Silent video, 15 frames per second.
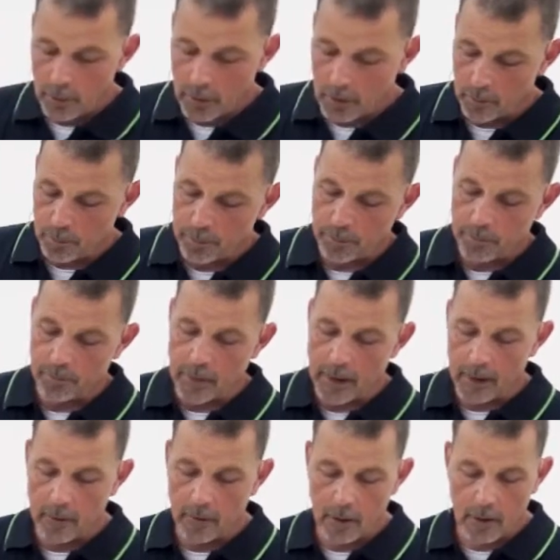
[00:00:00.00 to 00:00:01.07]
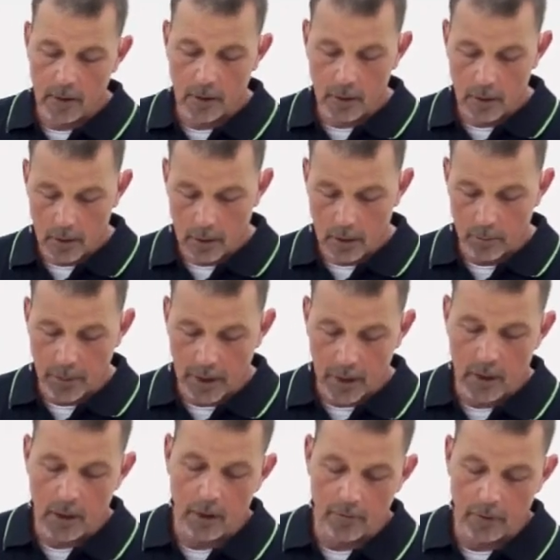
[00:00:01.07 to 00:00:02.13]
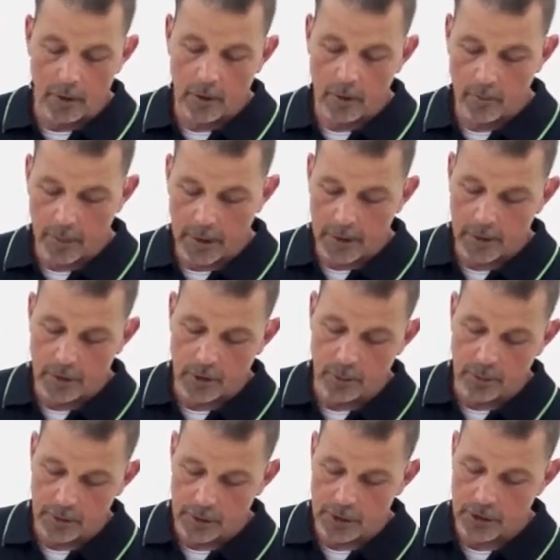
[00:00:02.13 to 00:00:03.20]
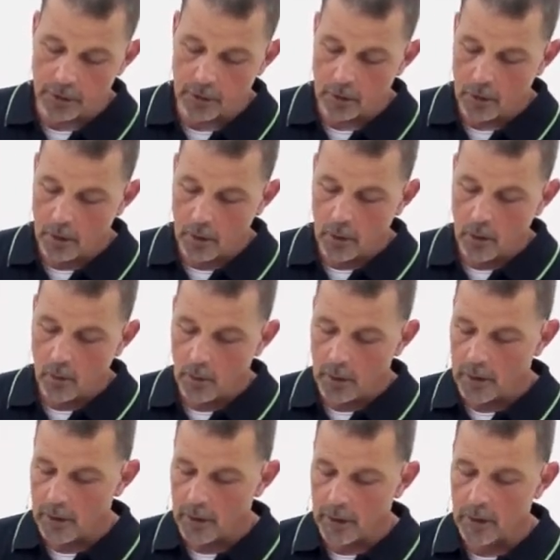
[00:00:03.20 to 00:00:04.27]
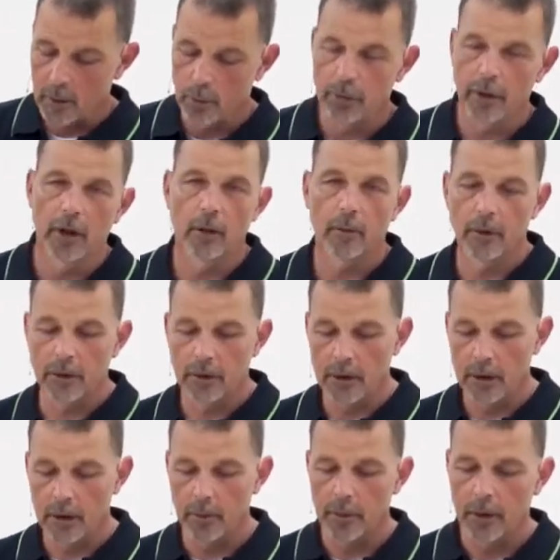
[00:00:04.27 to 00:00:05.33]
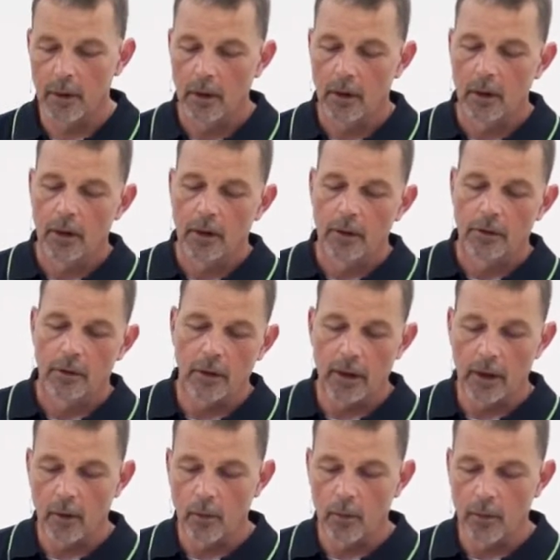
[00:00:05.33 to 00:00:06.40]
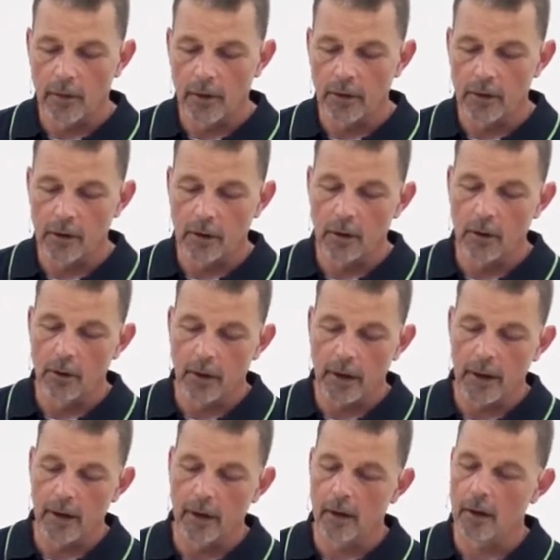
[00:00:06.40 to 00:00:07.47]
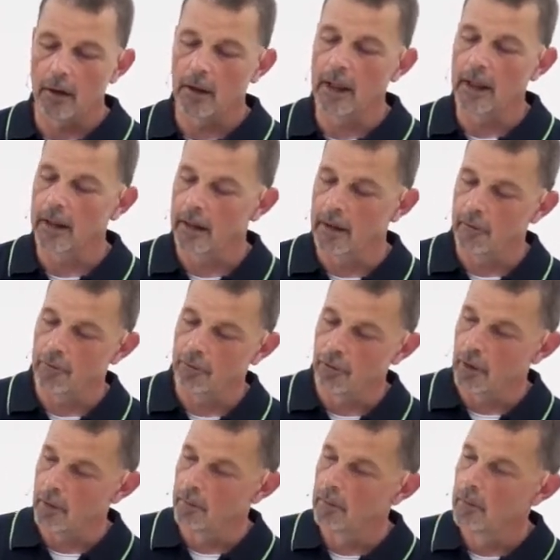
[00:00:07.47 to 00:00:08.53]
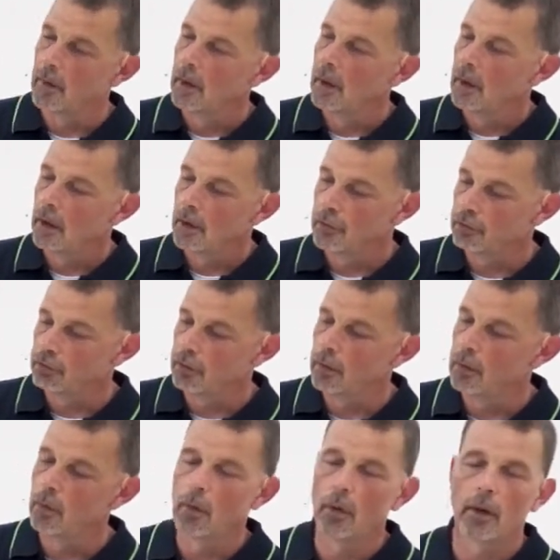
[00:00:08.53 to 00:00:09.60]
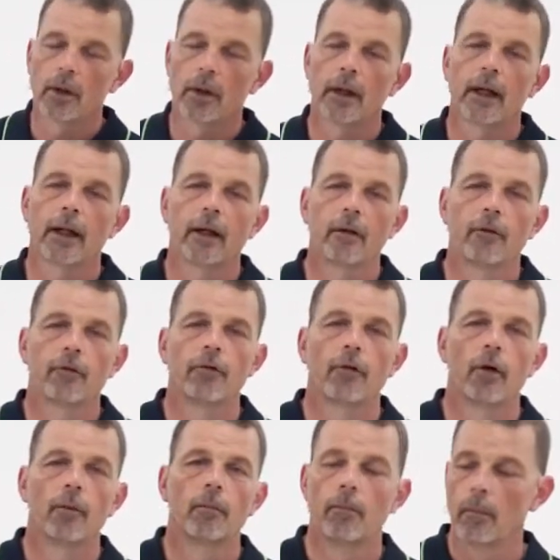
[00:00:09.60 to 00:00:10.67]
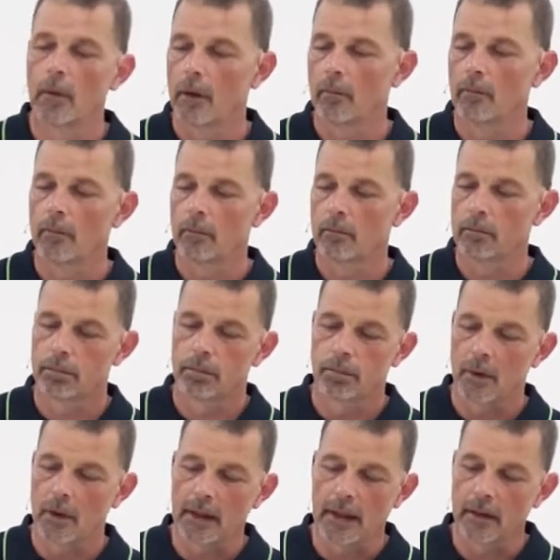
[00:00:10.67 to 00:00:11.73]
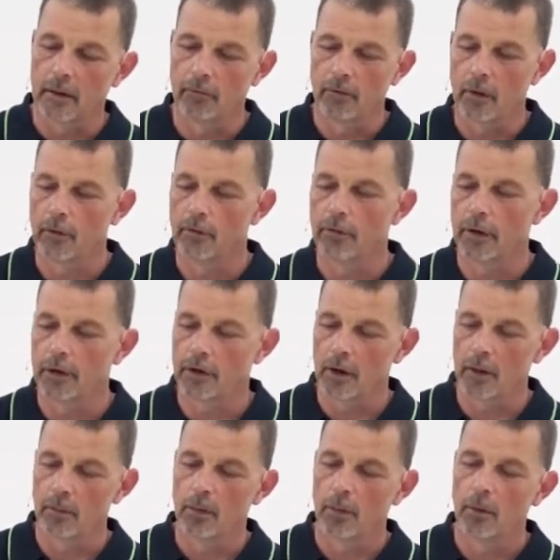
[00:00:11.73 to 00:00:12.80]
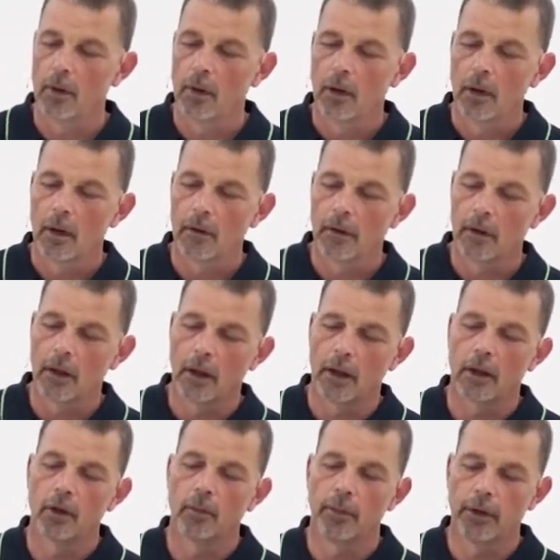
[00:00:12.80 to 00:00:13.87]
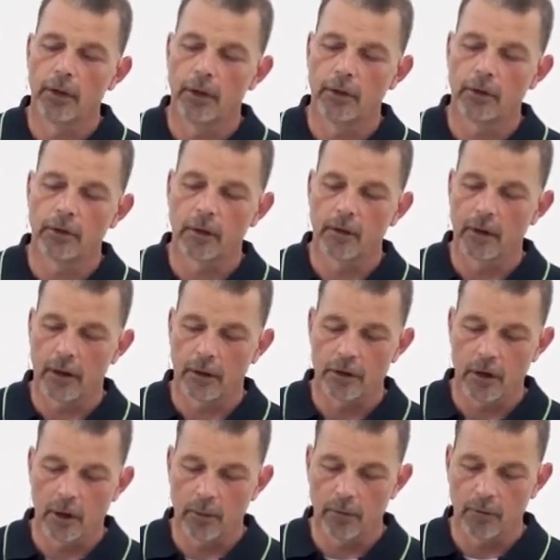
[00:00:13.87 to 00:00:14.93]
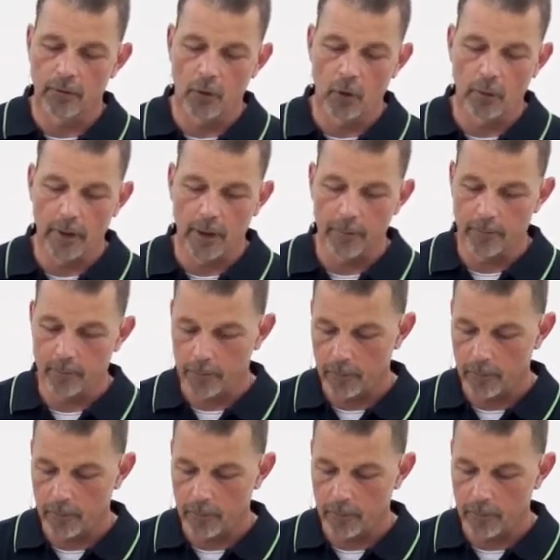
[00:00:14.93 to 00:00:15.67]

we put the back cover back into position, we can then bring up this flip. So now with this little hook here, I can hang it from a screw, or I can hang it from a ladder rung, for example, and the light can be used in that type of format.